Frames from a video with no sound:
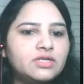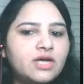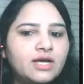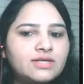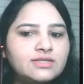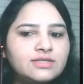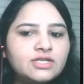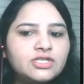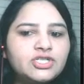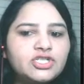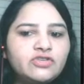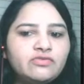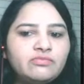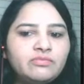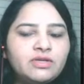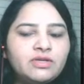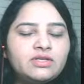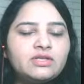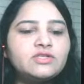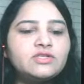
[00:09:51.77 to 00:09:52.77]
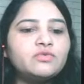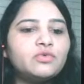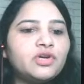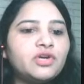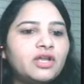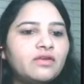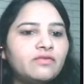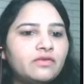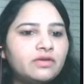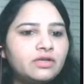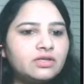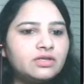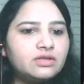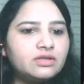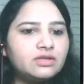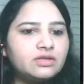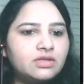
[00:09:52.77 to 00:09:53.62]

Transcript: Task achievement is whatever